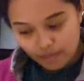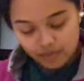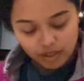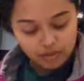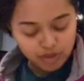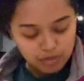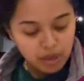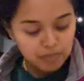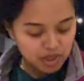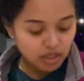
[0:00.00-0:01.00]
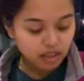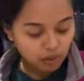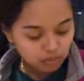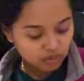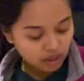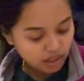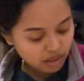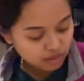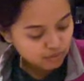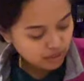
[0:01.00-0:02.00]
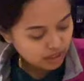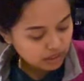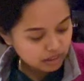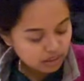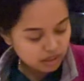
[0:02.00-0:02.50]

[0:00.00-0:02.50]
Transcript: May firm up siya ng kaunti. I can feel it.